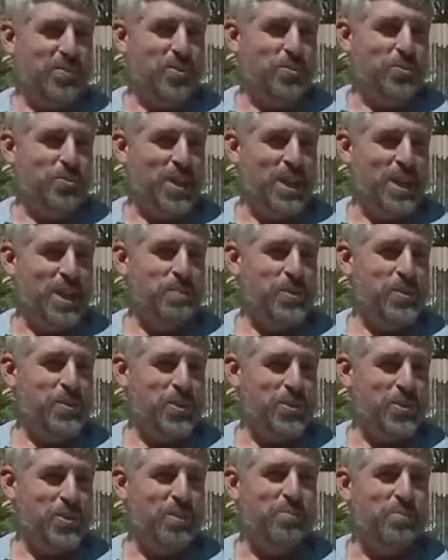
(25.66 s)
times
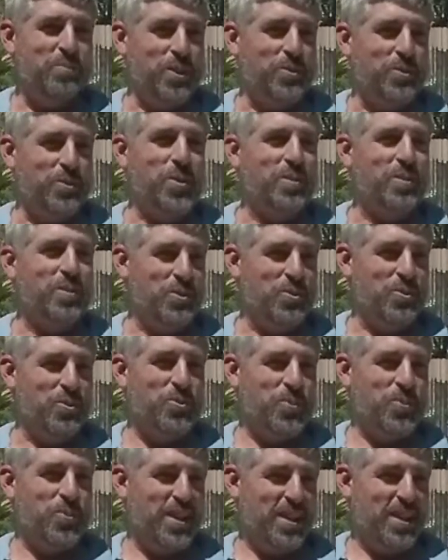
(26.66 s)
so if we do have an
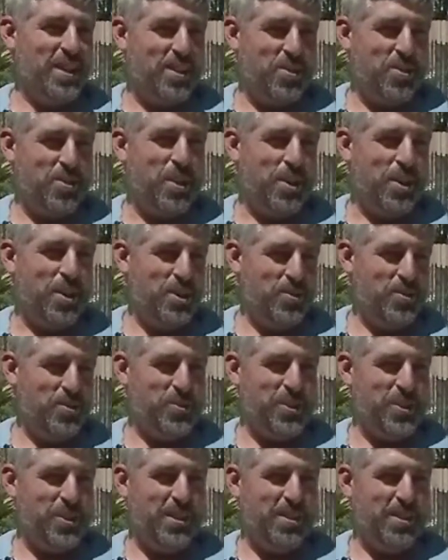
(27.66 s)
earthquake, I know how to
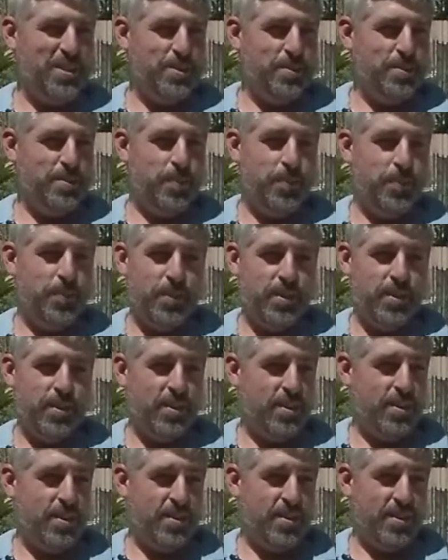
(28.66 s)
use it.
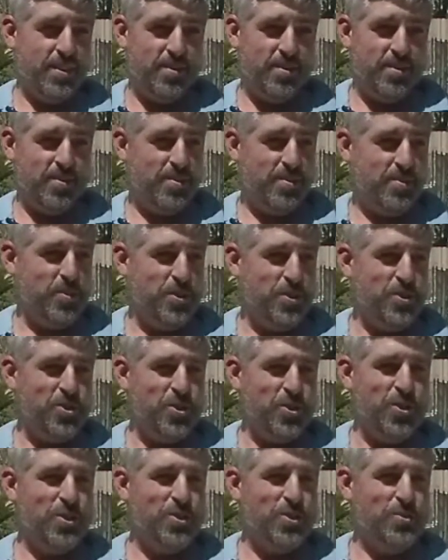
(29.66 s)
And we
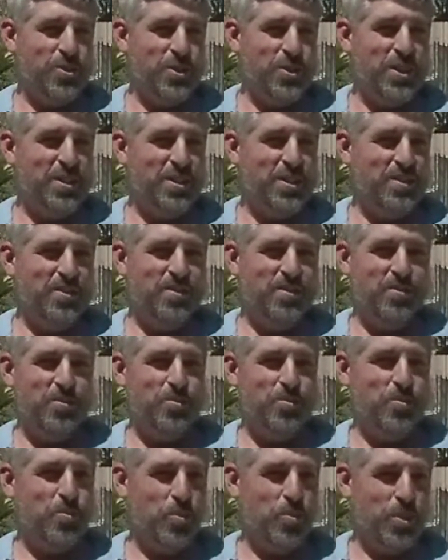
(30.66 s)
started using it
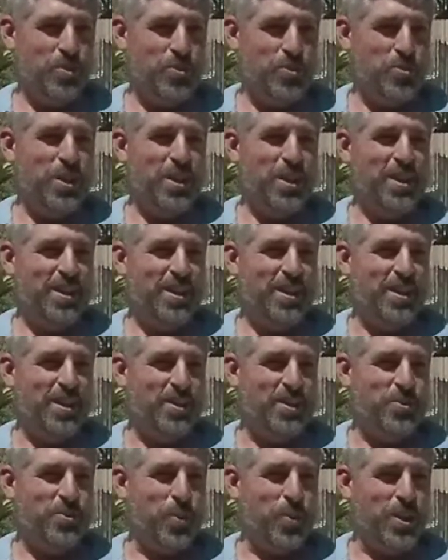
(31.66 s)
once a week and
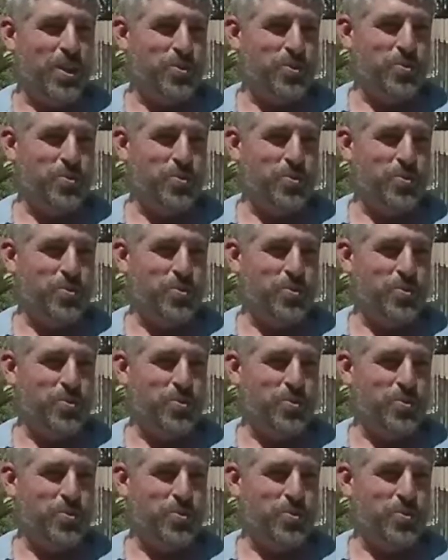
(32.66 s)
then twice a